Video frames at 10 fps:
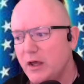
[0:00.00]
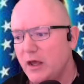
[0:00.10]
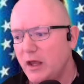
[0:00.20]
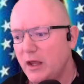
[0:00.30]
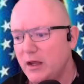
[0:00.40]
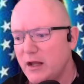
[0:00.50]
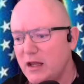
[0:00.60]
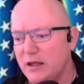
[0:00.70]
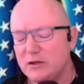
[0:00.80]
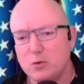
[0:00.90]
and I
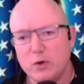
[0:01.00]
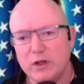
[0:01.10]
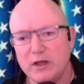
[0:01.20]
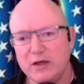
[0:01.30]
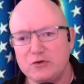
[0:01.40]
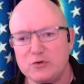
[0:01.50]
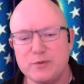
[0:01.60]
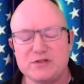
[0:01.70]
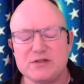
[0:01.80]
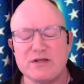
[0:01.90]
like the way he handles
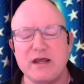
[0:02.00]
business.